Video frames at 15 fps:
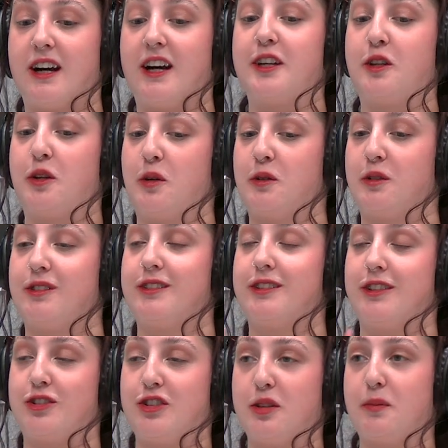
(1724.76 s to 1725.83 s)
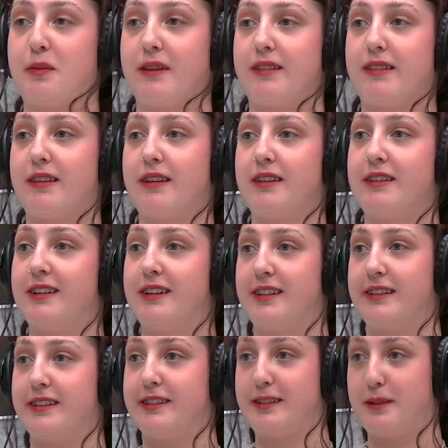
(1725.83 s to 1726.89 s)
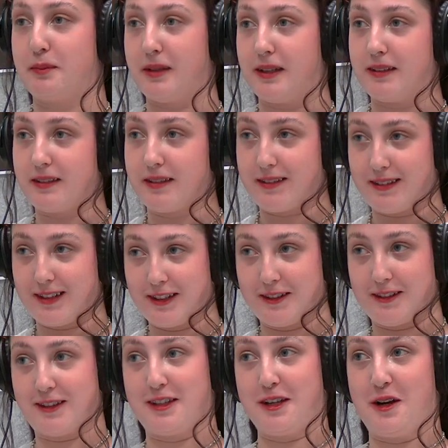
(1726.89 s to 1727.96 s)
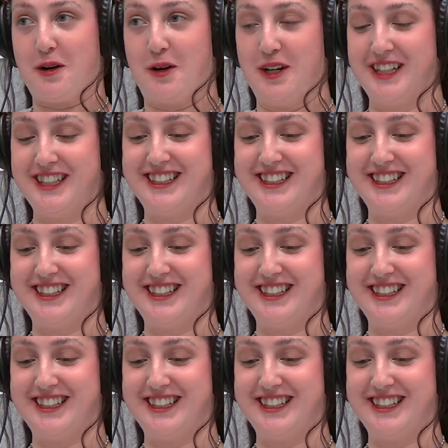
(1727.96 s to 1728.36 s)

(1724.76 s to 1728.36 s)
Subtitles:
I know the GPs here are not the best, so